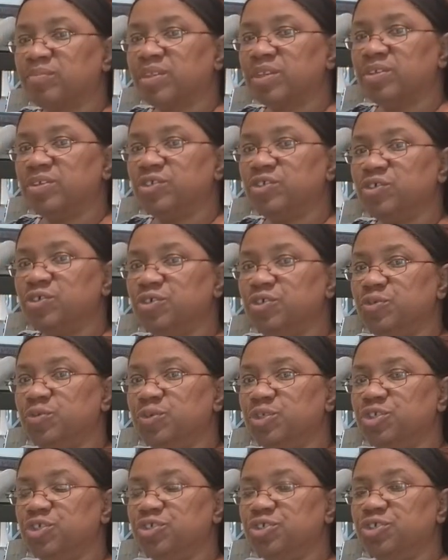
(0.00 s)
Showing you
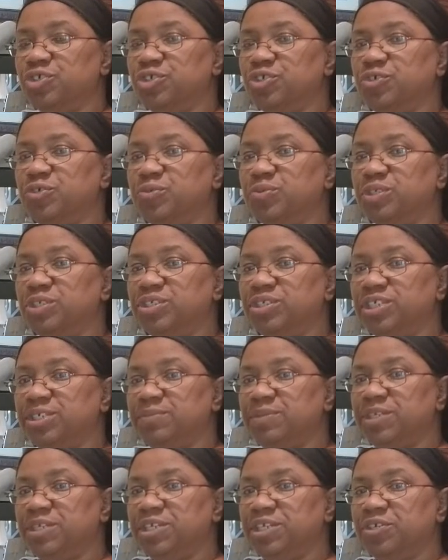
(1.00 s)
what you can do with
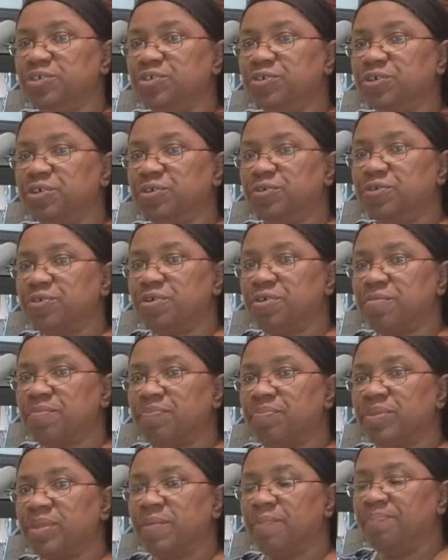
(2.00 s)
CBD cooking oil.
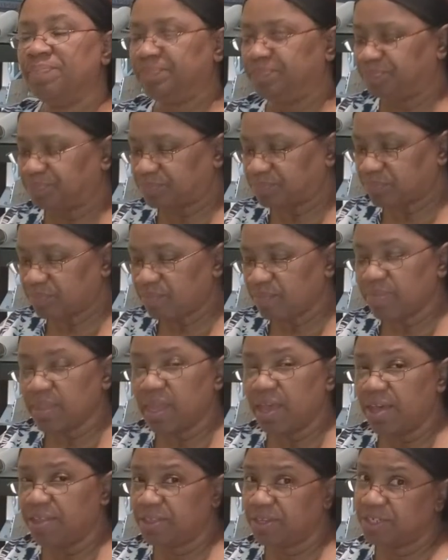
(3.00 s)

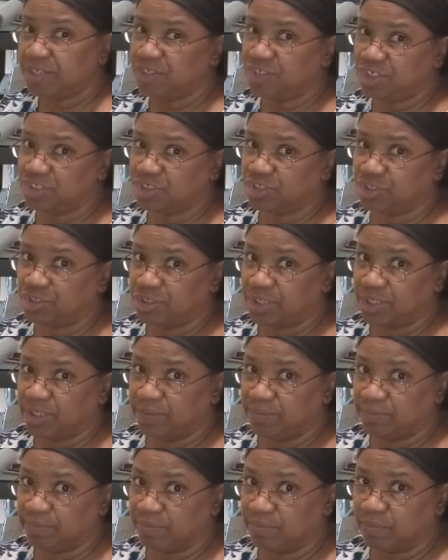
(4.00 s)
Other than just cooking
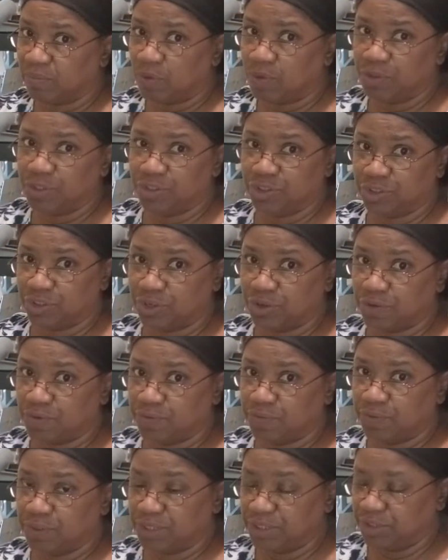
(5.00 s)
on the stove
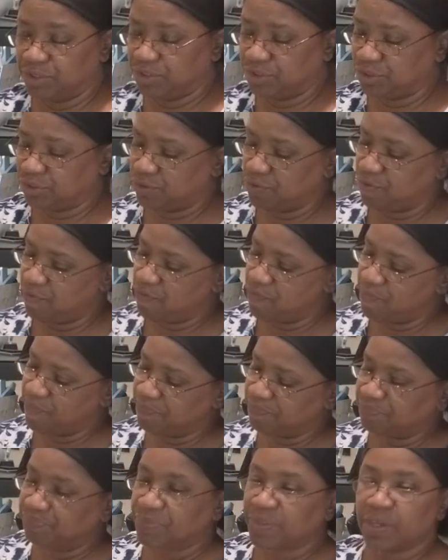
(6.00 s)
or in the stove.
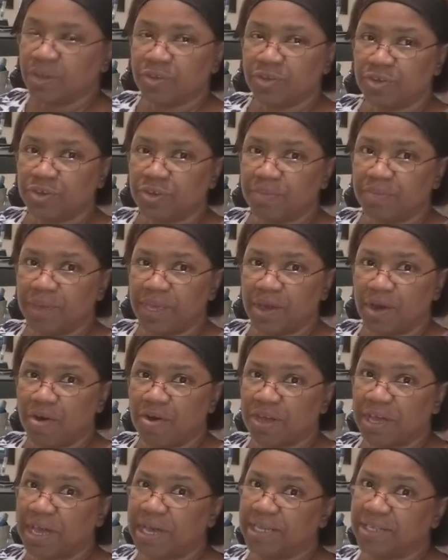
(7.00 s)
You can make all
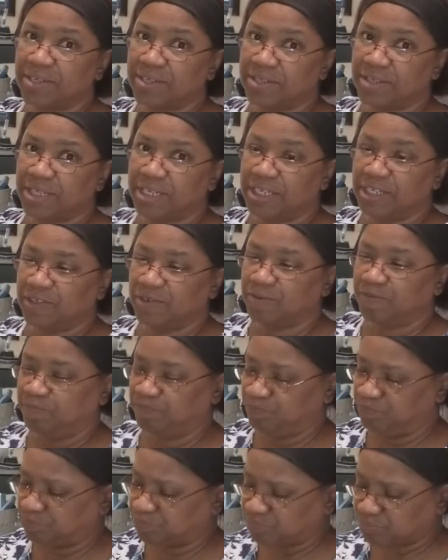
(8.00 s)
kinds of things
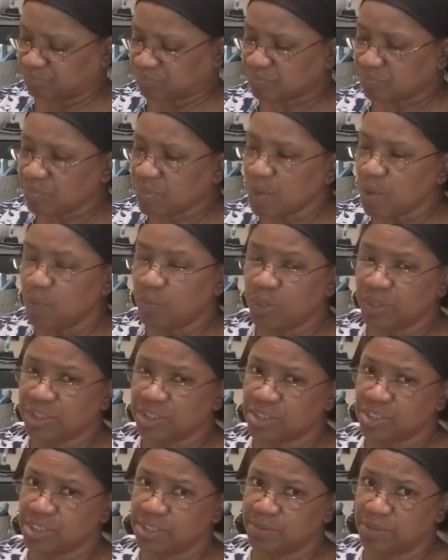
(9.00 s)
with the
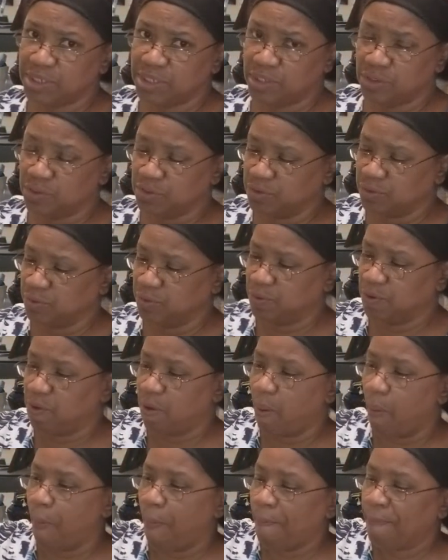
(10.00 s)
CBD cooking oil.
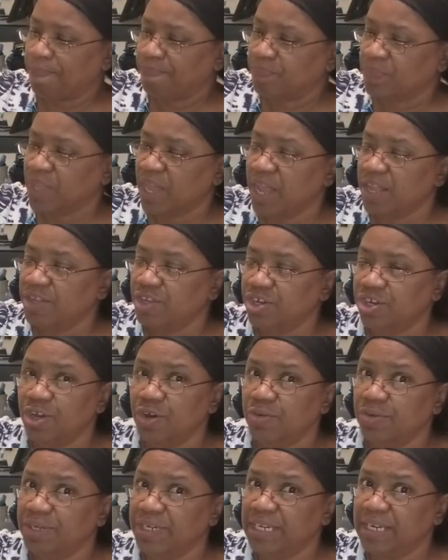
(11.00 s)
And you don't
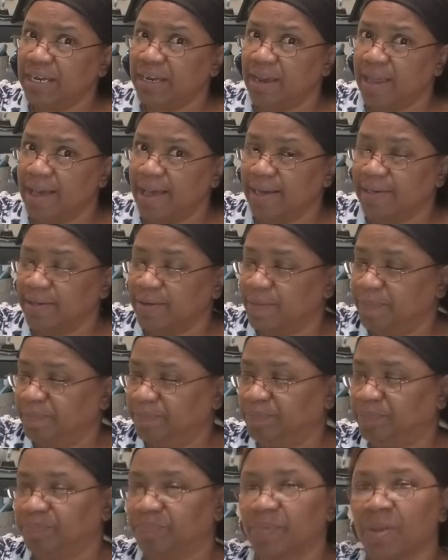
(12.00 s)
need a lot.
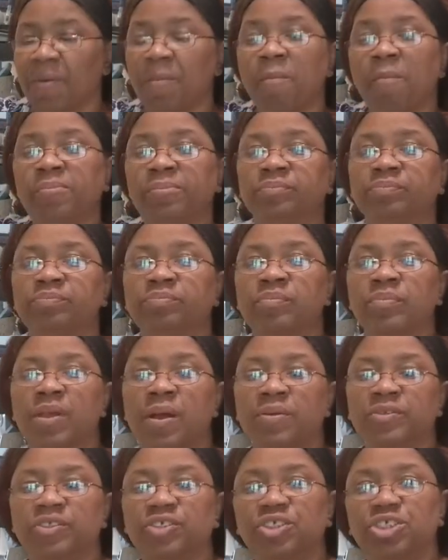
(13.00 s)

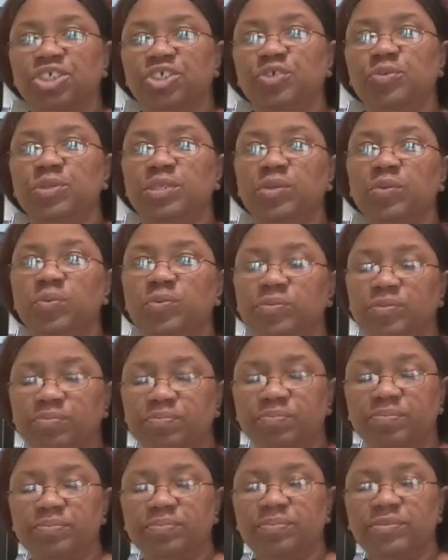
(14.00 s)
See you in
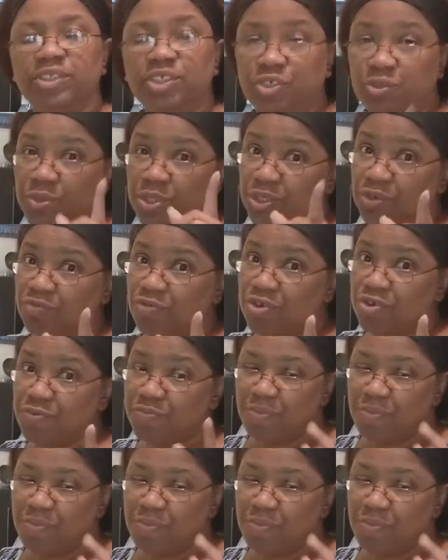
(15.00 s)
the group.